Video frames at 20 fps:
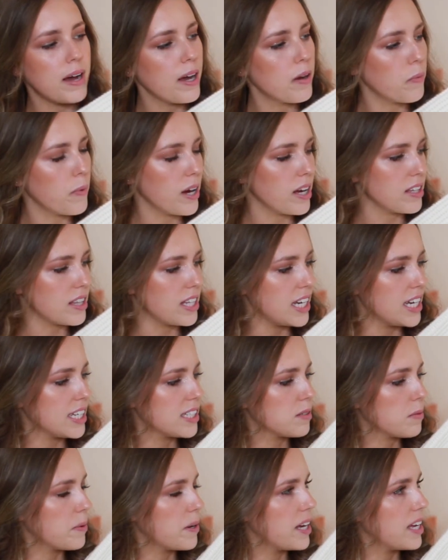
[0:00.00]
I might wear
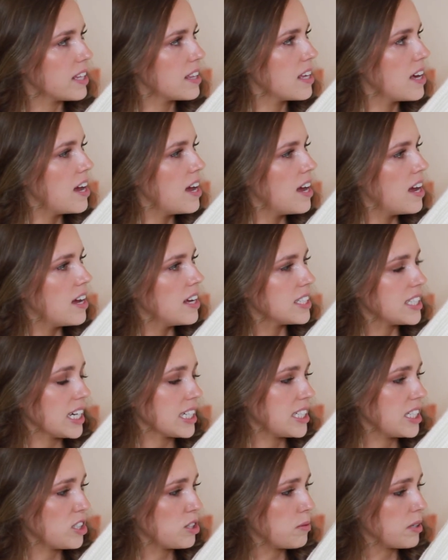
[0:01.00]
this with
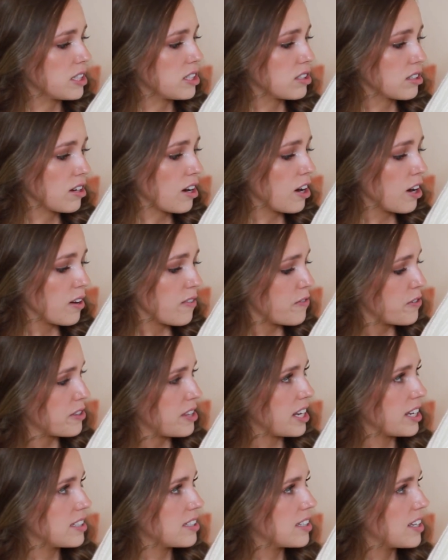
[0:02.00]
tucked into a skirt for
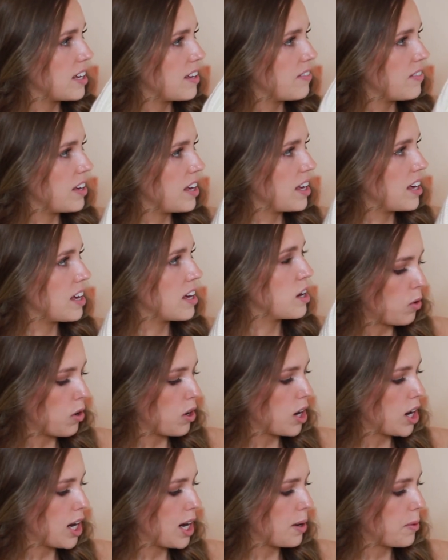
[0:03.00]
Thanksgiving,
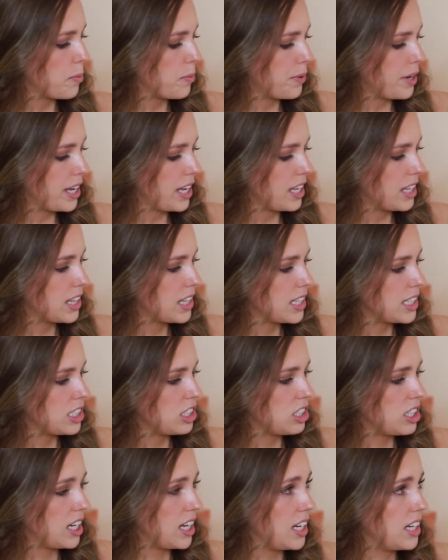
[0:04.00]
or with
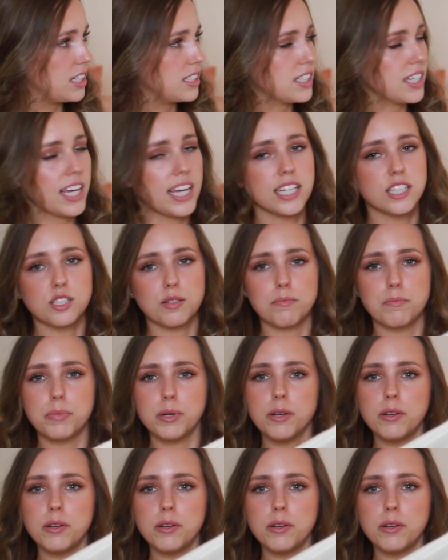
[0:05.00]
jeans and some